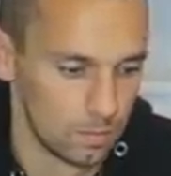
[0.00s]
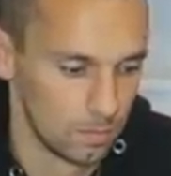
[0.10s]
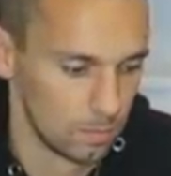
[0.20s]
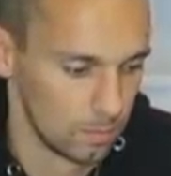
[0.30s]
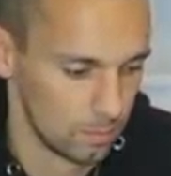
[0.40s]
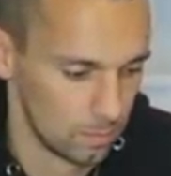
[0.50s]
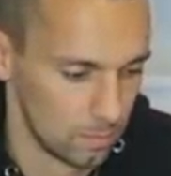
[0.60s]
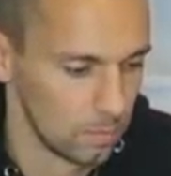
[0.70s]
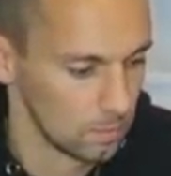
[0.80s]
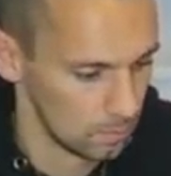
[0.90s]

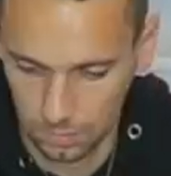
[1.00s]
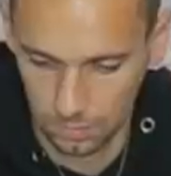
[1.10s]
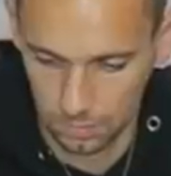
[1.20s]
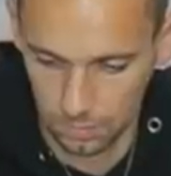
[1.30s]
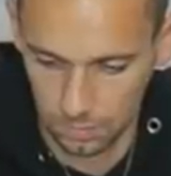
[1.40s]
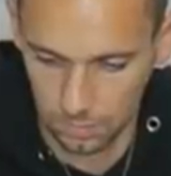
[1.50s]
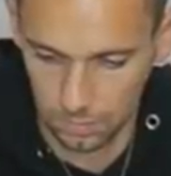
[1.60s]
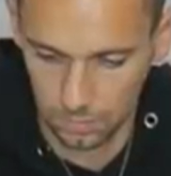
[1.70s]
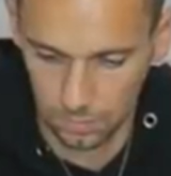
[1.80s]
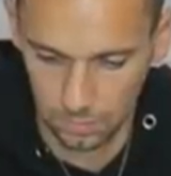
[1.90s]

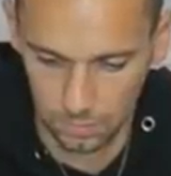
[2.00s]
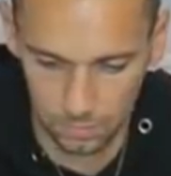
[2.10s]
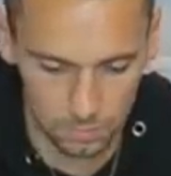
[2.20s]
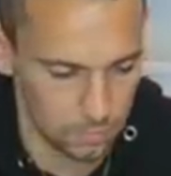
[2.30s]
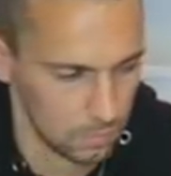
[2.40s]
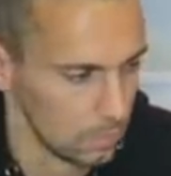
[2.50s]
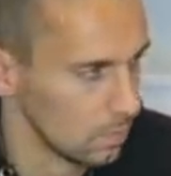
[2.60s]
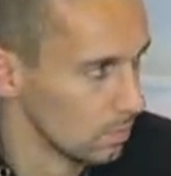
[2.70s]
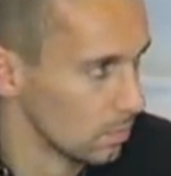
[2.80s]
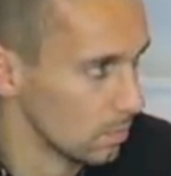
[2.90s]

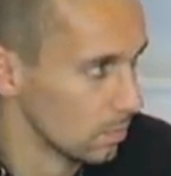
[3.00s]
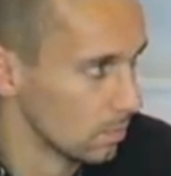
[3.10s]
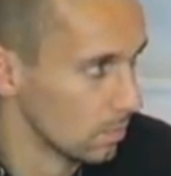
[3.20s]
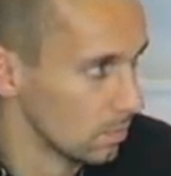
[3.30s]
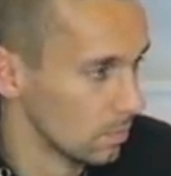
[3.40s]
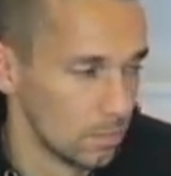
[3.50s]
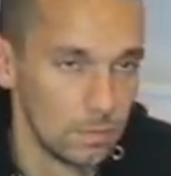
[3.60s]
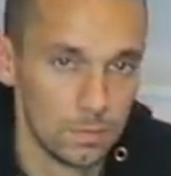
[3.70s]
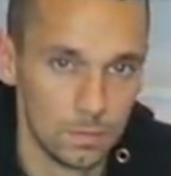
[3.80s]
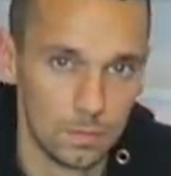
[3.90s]

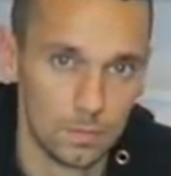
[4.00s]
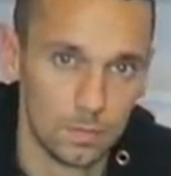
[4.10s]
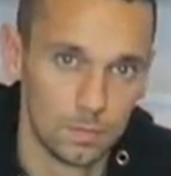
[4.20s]
(not speaking)